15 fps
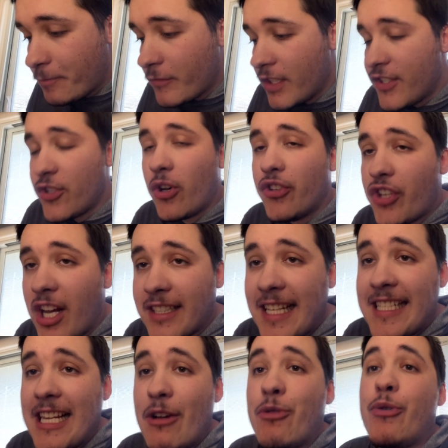So I'll knock that
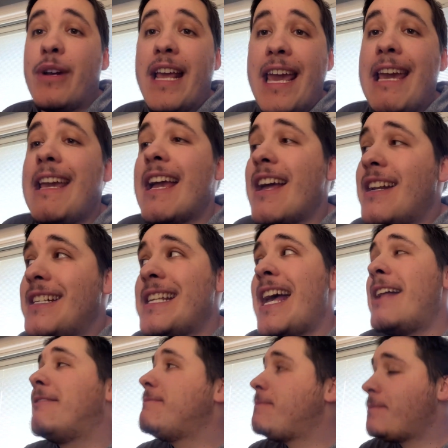down to an 8 out of 10